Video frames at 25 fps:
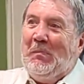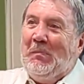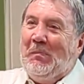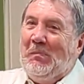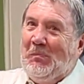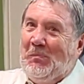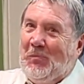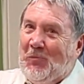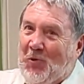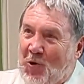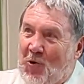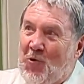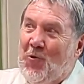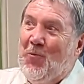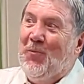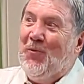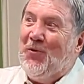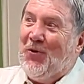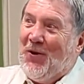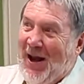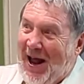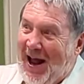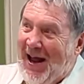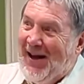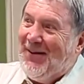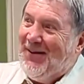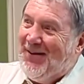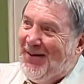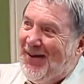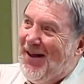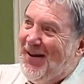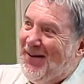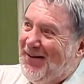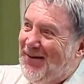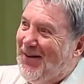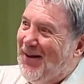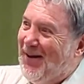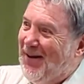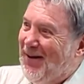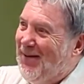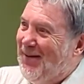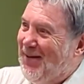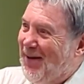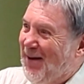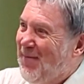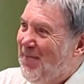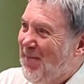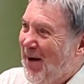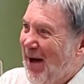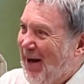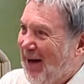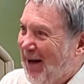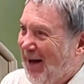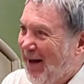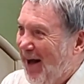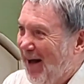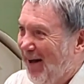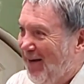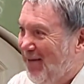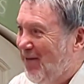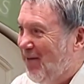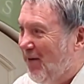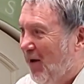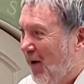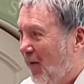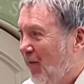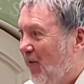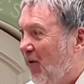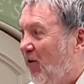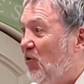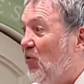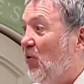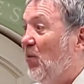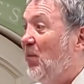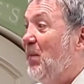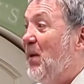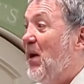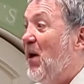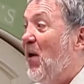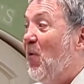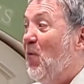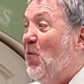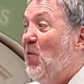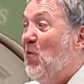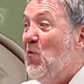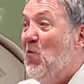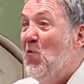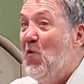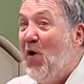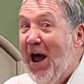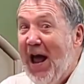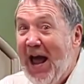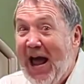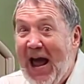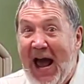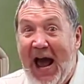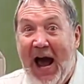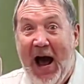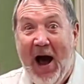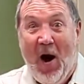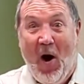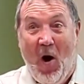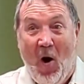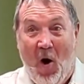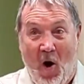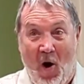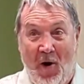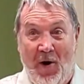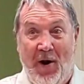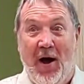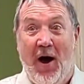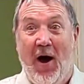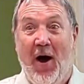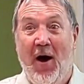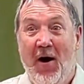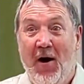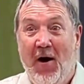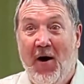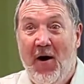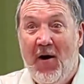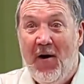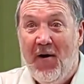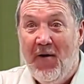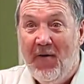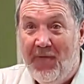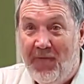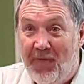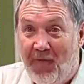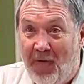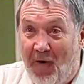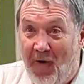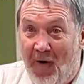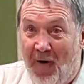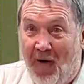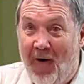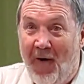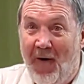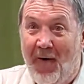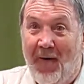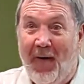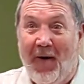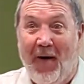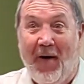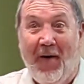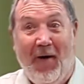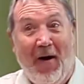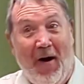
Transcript: tombs and ancestors in Madagascar. This would be a rare honour for a, a